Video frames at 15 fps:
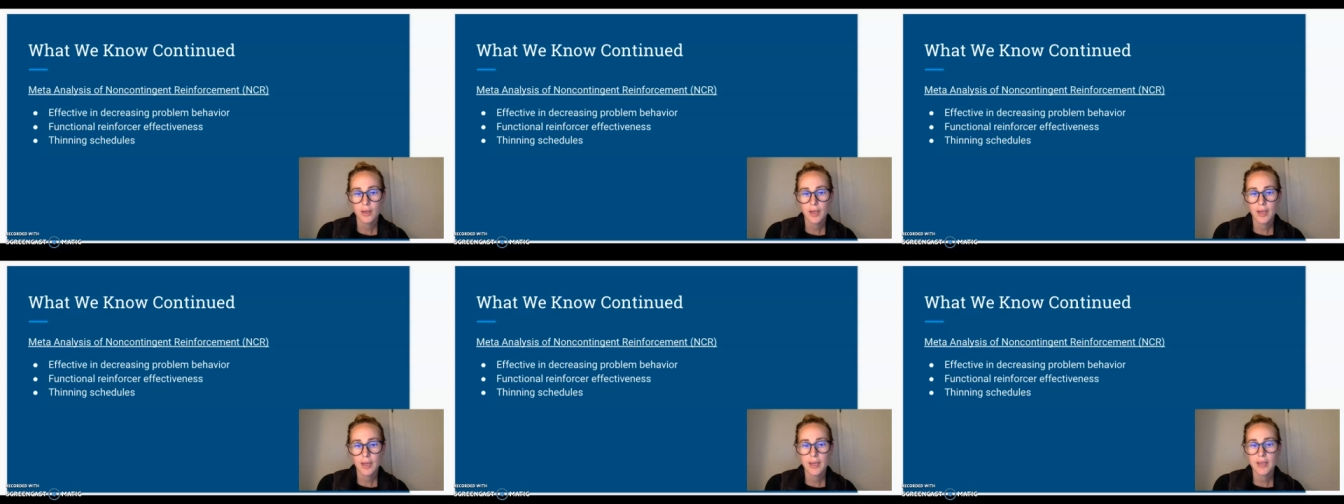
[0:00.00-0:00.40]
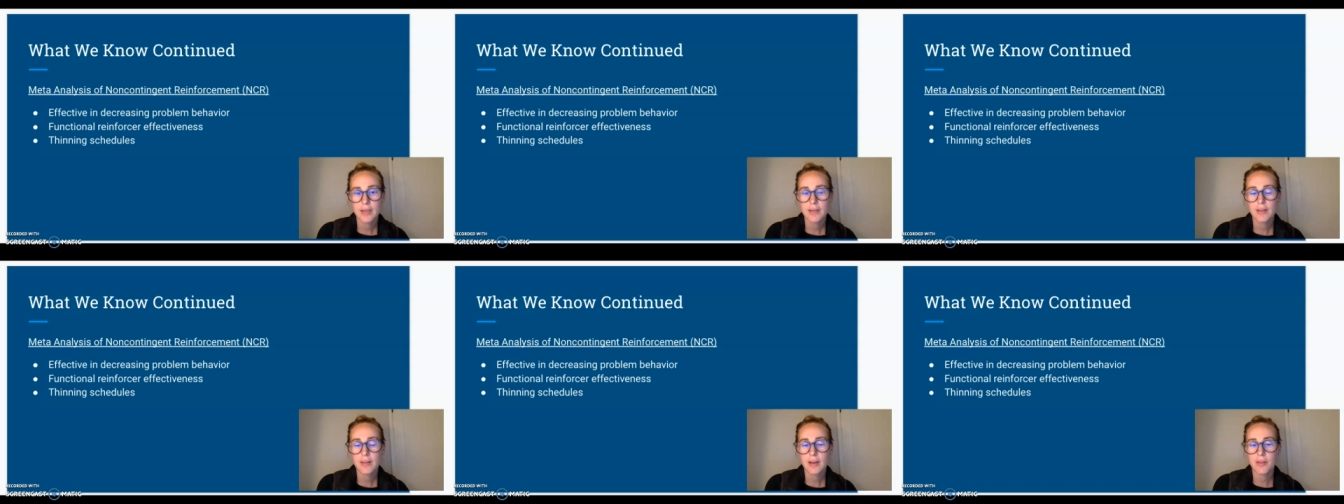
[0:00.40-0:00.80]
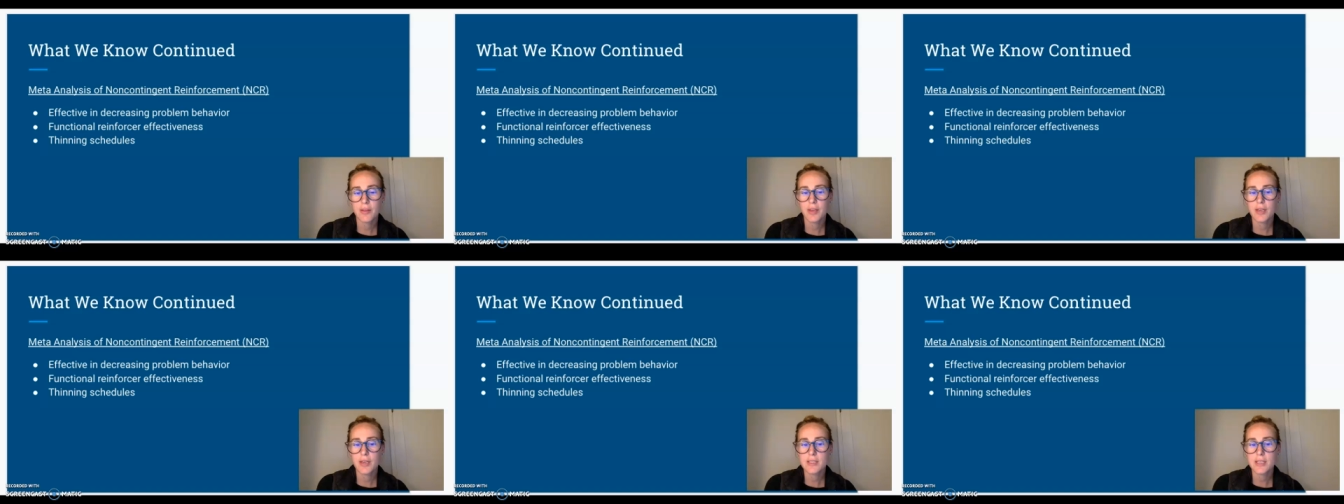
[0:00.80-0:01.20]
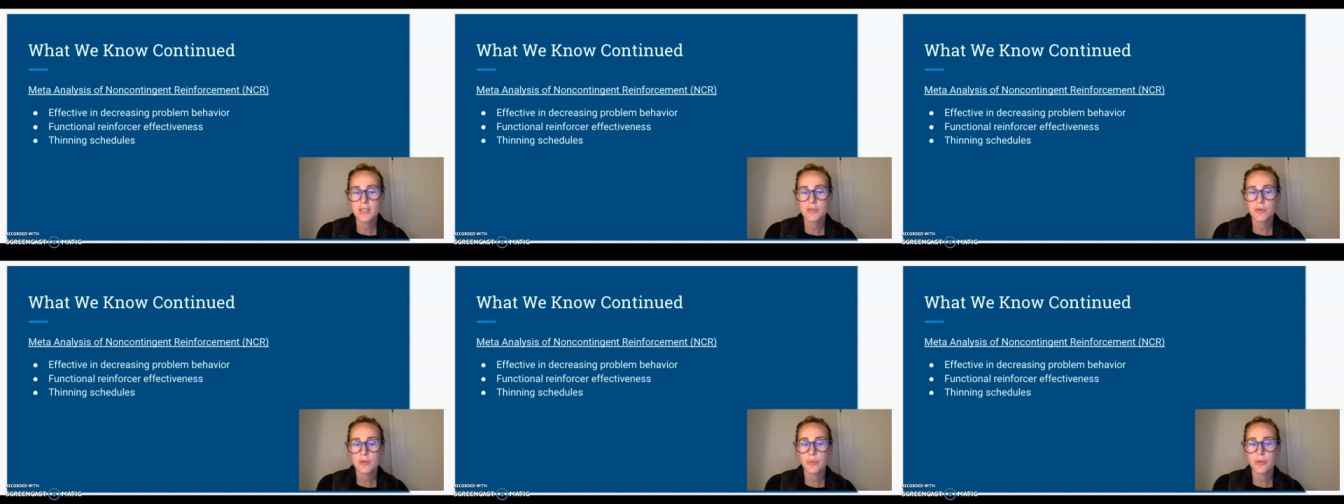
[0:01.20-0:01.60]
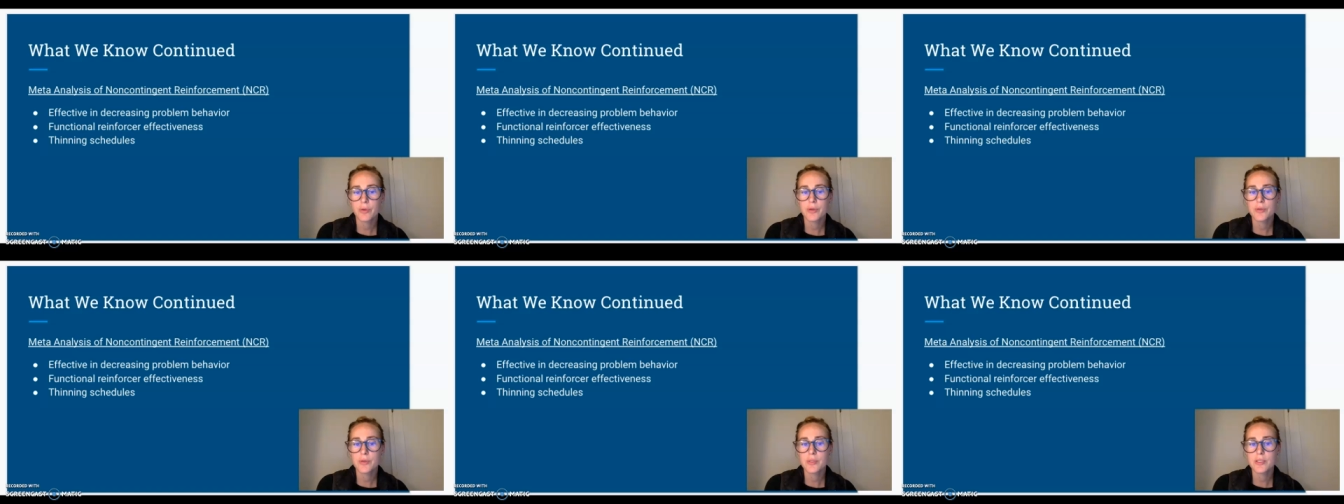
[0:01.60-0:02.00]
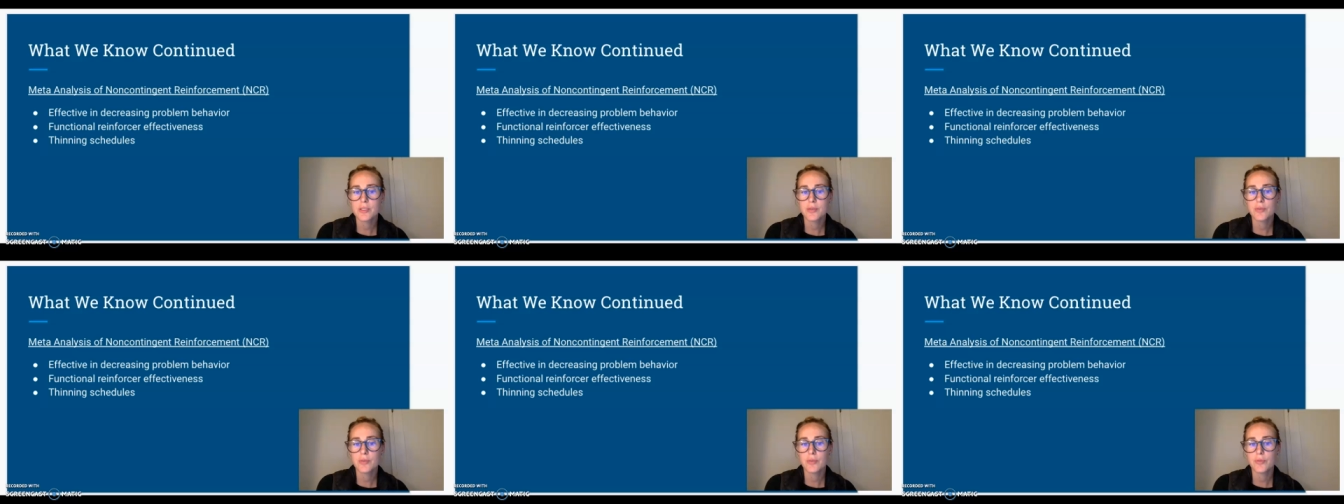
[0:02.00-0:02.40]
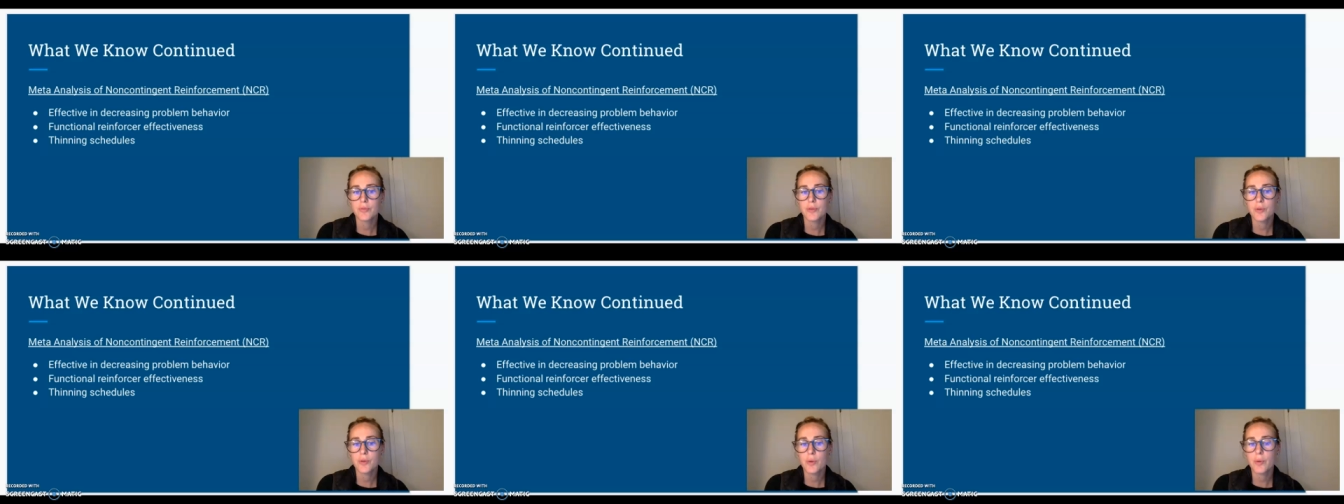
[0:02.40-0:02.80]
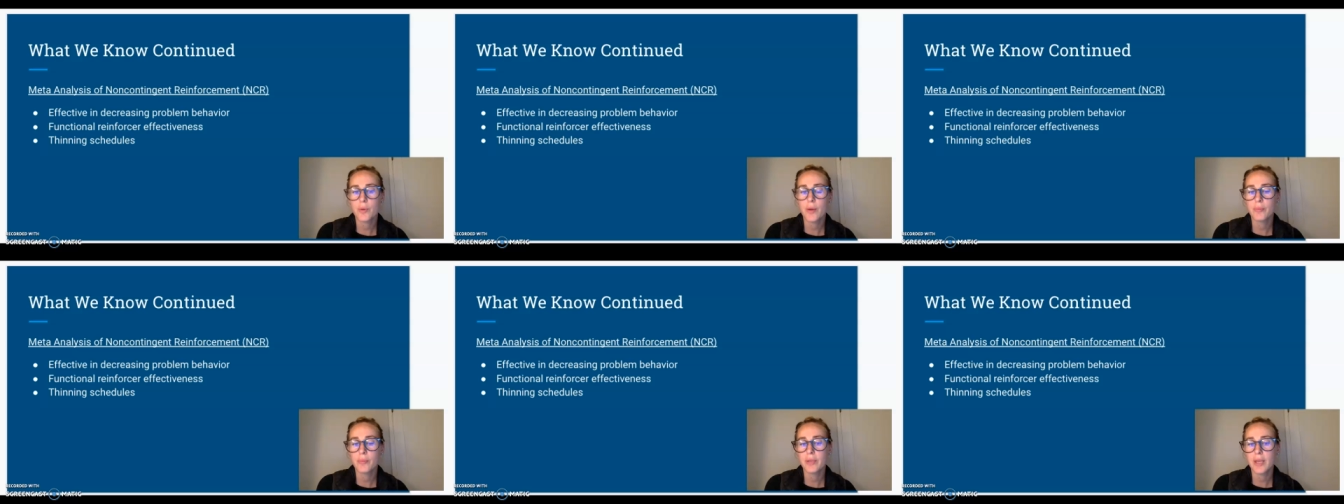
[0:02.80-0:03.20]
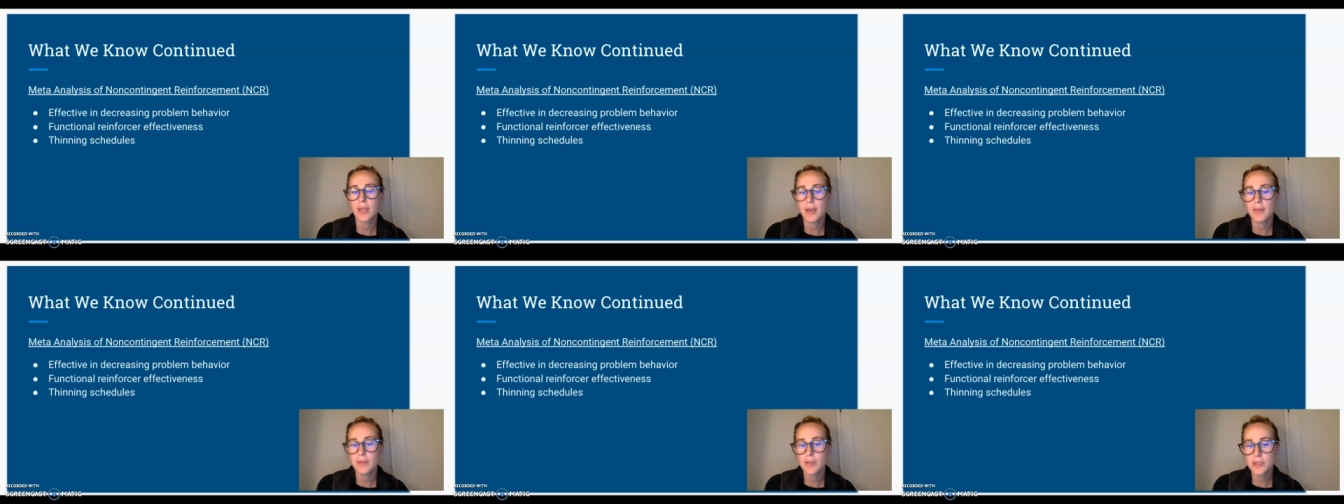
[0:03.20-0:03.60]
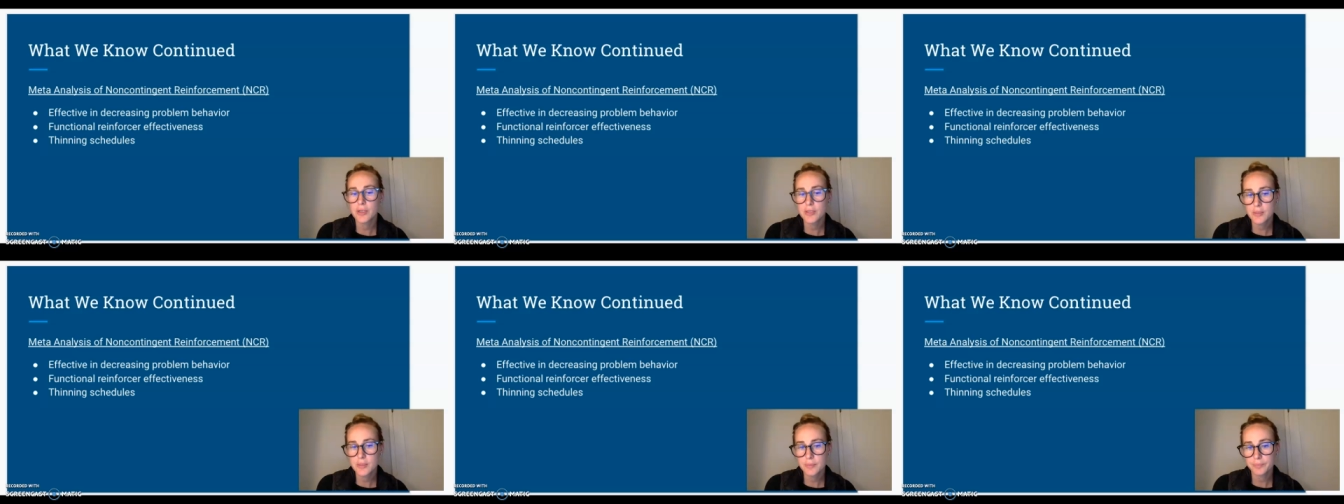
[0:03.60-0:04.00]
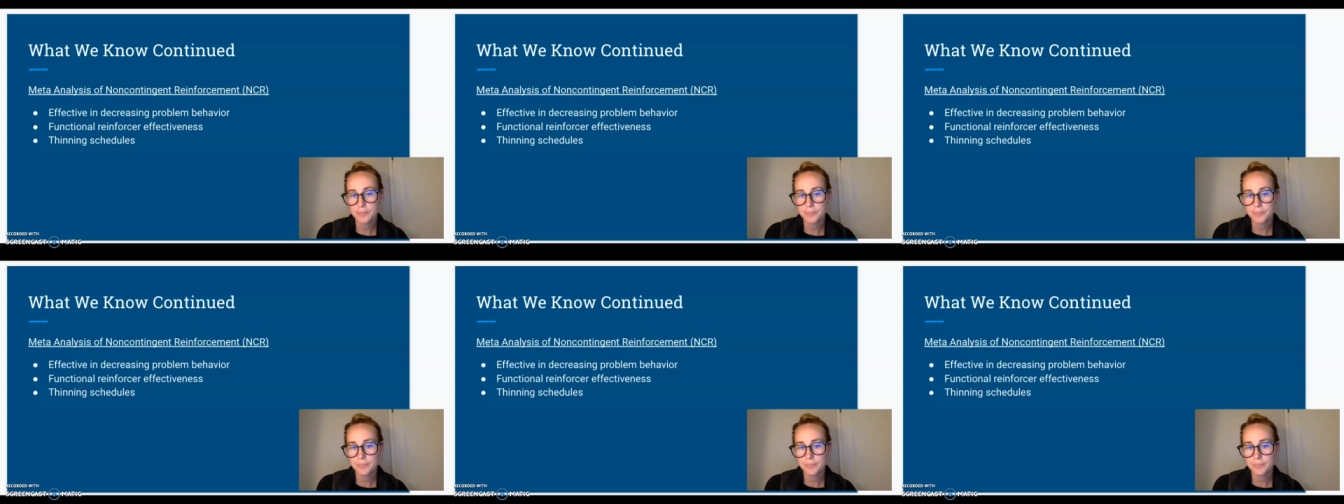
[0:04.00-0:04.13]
and that a thinning schedule produced fewer problem behaviors.